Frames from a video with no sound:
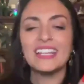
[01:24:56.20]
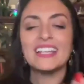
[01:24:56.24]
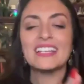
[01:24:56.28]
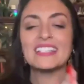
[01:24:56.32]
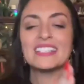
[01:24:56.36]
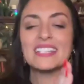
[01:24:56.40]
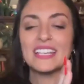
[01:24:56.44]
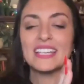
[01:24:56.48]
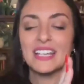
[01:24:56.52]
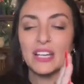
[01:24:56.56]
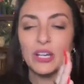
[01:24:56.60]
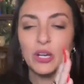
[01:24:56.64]
is
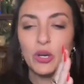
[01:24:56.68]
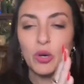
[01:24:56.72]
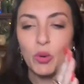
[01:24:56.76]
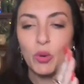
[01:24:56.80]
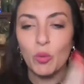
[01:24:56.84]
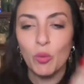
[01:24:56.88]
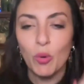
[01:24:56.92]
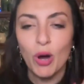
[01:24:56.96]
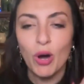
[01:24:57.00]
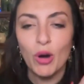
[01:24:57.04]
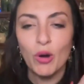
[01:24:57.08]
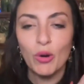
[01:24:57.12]
like a
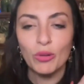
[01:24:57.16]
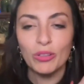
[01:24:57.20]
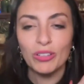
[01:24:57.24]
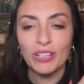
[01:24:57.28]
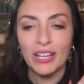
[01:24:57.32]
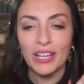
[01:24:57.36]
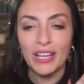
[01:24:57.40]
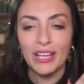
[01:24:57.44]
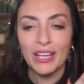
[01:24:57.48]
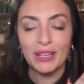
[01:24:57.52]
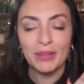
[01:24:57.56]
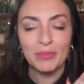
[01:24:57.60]
quote
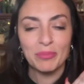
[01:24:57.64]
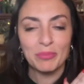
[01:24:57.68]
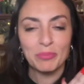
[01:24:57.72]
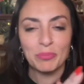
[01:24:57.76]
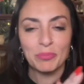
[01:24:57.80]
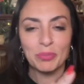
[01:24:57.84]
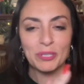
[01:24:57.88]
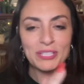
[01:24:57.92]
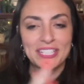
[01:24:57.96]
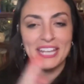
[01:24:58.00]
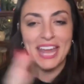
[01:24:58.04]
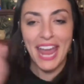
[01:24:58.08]
like
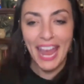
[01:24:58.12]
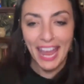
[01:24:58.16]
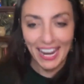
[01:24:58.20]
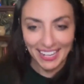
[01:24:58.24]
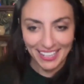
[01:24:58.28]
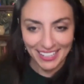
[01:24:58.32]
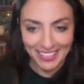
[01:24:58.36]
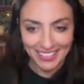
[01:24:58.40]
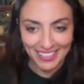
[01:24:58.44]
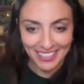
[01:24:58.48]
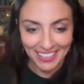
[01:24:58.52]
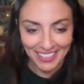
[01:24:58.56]

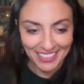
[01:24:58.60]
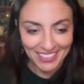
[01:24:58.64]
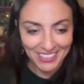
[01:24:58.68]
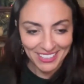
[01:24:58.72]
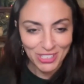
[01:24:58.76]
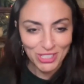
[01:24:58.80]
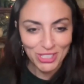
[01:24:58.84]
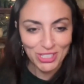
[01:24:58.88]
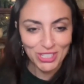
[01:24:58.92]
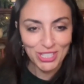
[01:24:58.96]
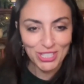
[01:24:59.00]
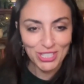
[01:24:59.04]
Britannica.
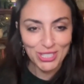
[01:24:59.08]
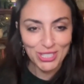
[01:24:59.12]
This